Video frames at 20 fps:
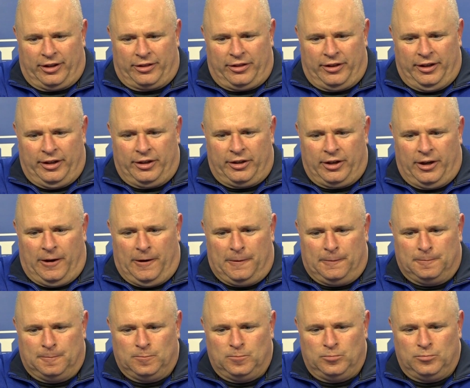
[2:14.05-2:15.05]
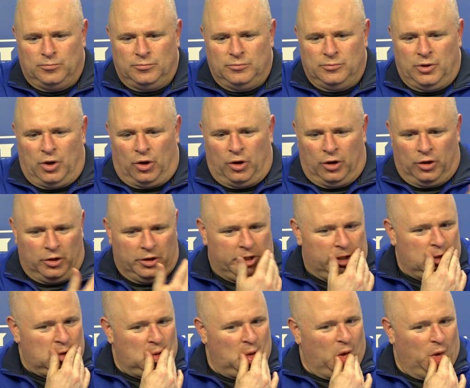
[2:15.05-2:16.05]
I think
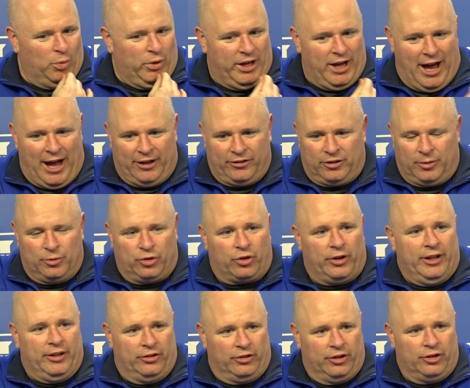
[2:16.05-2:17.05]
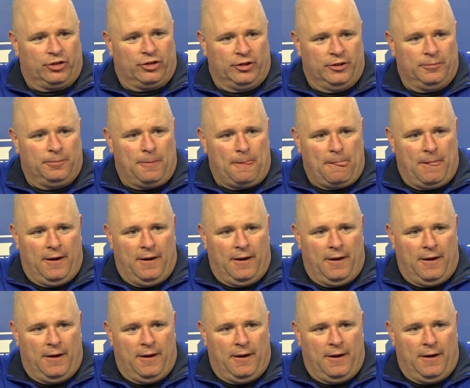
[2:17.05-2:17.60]
early we got some transition